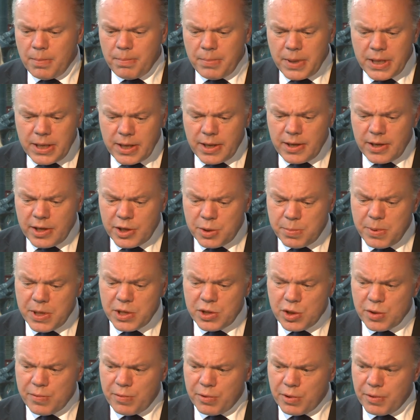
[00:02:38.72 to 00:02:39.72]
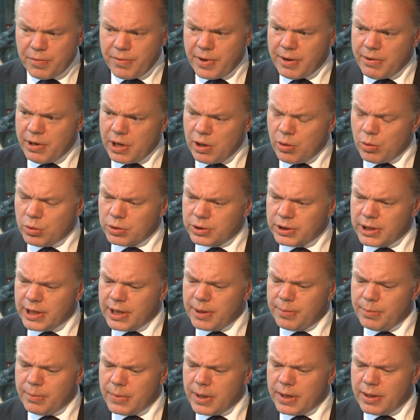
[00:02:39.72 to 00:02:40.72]
been in this business for a very long
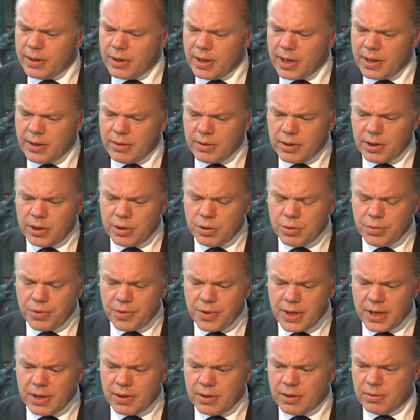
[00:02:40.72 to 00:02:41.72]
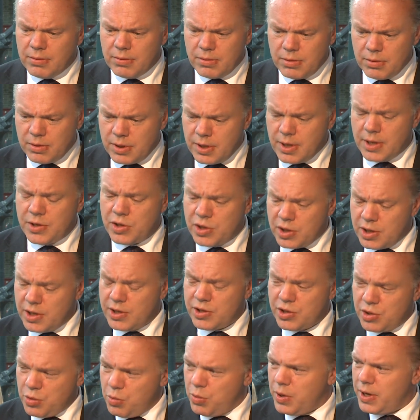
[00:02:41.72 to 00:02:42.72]
time, and you think this
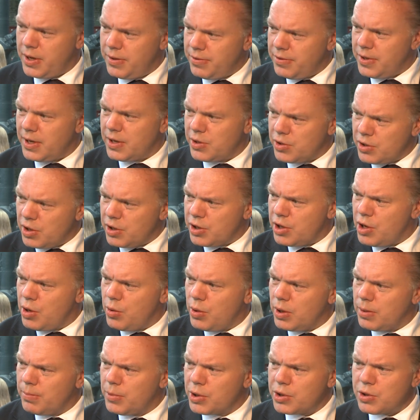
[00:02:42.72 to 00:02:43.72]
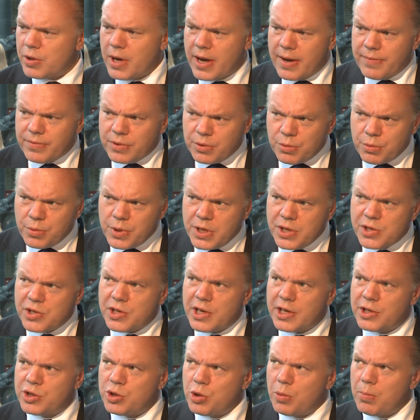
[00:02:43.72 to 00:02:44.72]
is the way things are going, but you have to
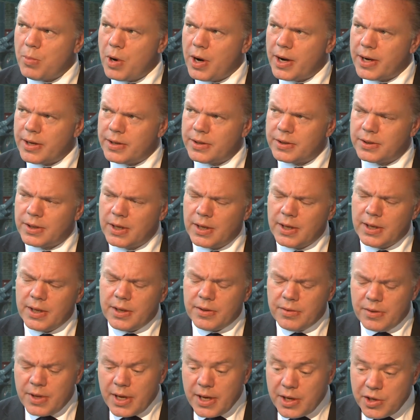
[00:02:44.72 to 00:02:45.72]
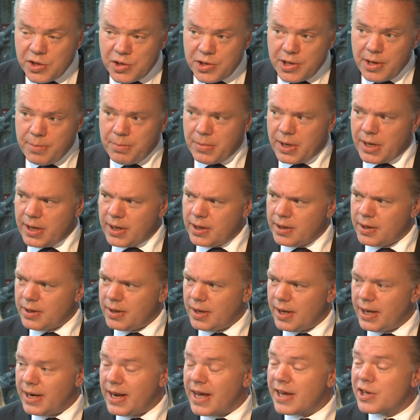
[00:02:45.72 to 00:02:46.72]
reset your mind, take a step back,
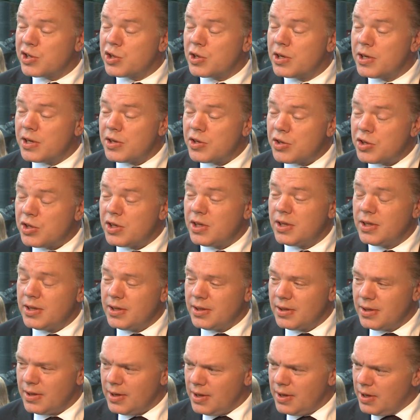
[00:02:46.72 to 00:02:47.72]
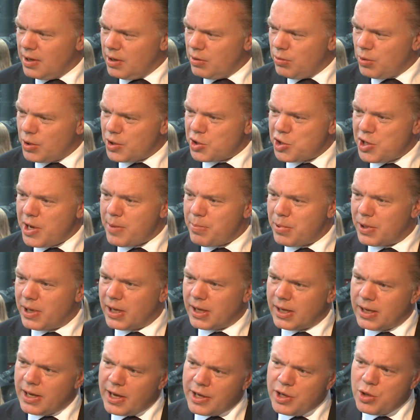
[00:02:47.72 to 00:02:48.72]
and actually see what is
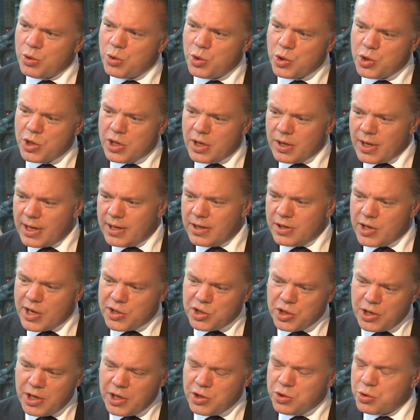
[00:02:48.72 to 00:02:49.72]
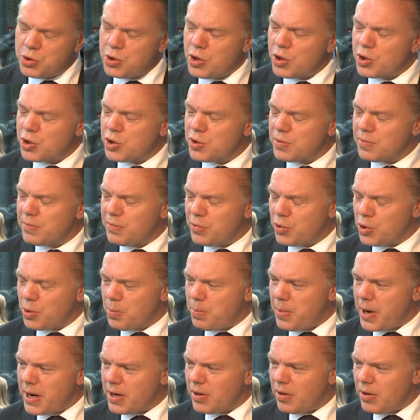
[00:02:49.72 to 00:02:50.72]
happening. And I used, as an introduction for
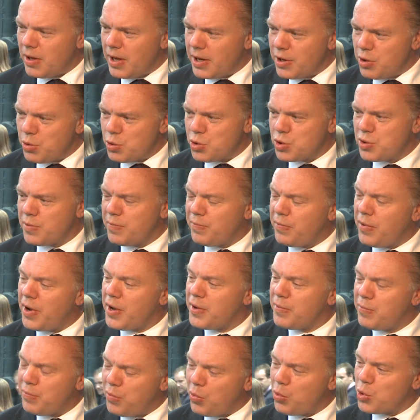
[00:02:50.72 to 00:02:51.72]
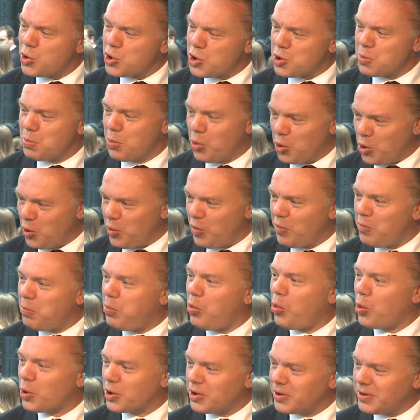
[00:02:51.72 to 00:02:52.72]
the panel, I used the five forces model of
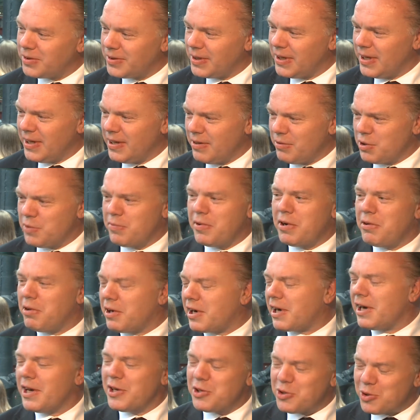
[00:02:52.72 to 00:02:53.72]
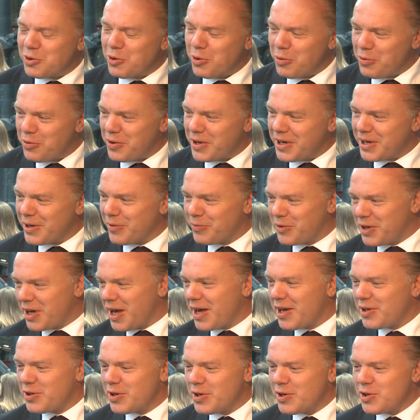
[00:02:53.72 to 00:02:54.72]
Porter. It's a very classical thing of the
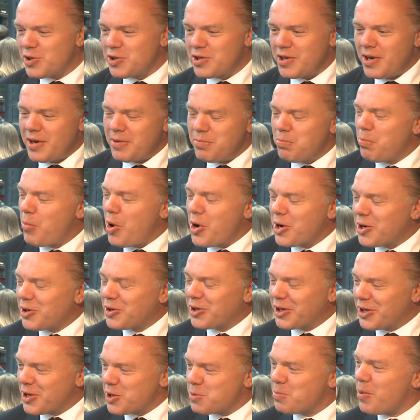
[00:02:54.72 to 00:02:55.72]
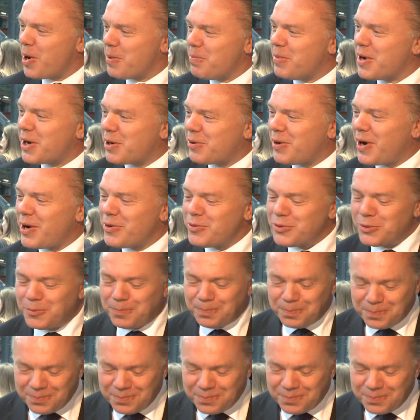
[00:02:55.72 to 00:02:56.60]
80s. Marketing is my background.